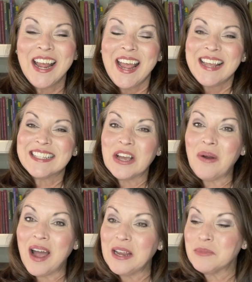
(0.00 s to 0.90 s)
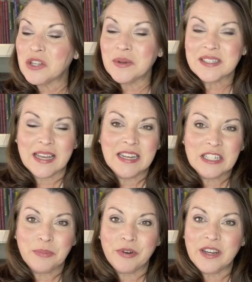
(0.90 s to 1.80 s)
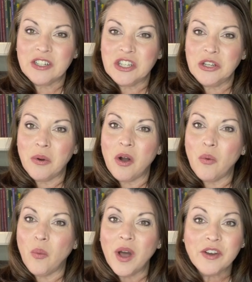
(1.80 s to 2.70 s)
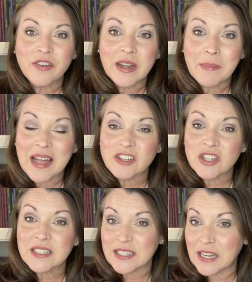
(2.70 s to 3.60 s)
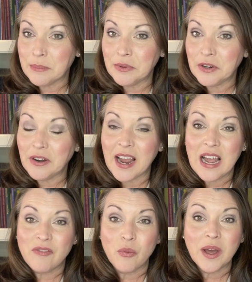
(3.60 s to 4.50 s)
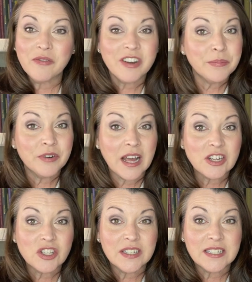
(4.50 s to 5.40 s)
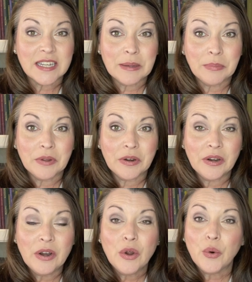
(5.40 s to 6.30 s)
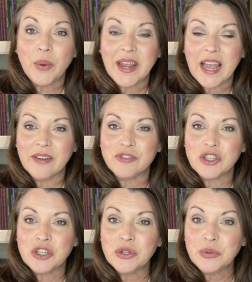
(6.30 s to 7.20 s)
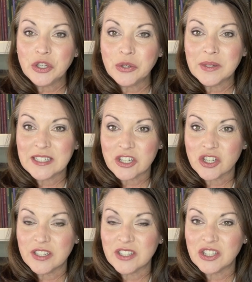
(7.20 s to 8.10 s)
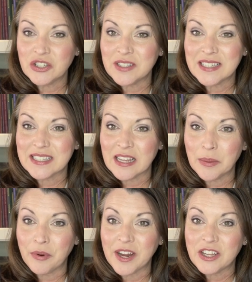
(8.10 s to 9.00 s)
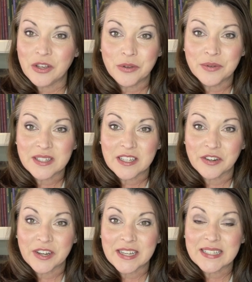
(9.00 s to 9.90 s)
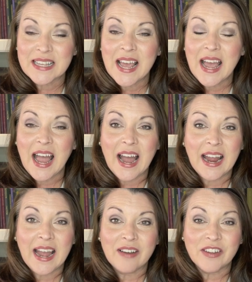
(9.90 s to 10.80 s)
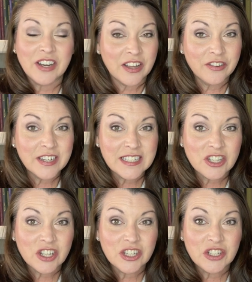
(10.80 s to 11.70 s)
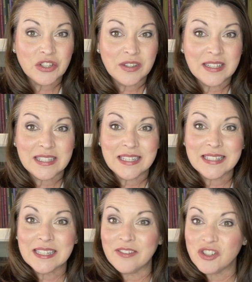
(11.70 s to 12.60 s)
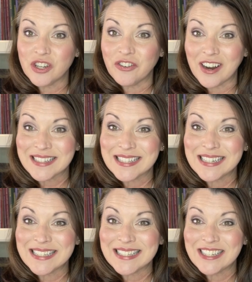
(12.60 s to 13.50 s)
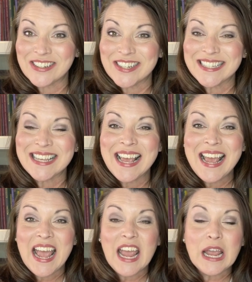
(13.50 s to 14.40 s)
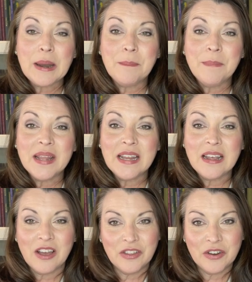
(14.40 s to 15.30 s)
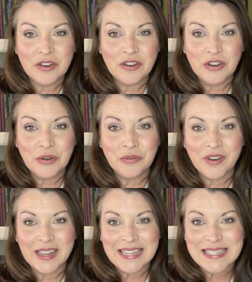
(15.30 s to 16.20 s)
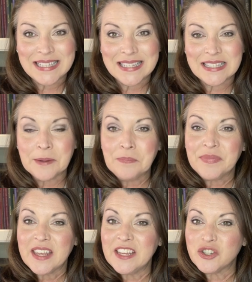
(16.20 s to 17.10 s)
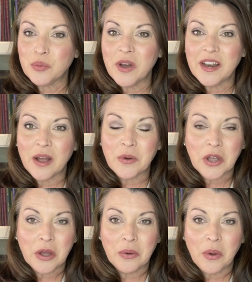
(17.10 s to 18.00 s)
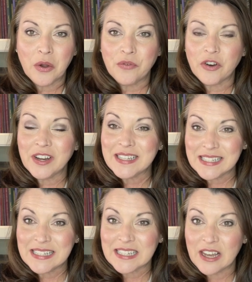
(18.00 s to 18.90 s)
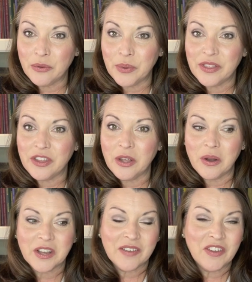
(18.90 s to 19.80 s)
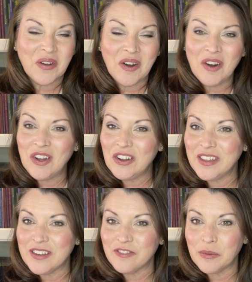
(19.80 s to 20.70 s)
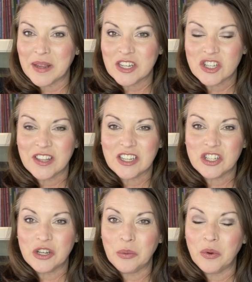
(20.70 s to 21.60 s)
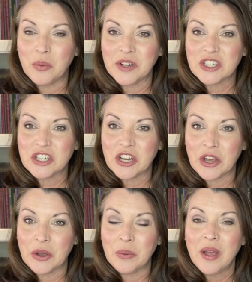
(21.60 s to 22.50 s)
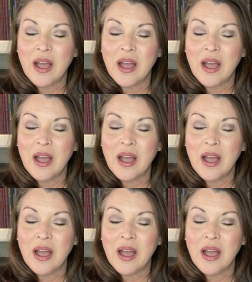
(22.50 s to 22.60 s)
So I am so excited to bring to you all one reimagined sampler. I have one reproduction sampler. We have 2 new additions to the Celebrate Ewes series. I have another addition to the Season of Generosity series and many other new releases. Each one I will go over in detail with you. I'll give you all the information that you will want to know.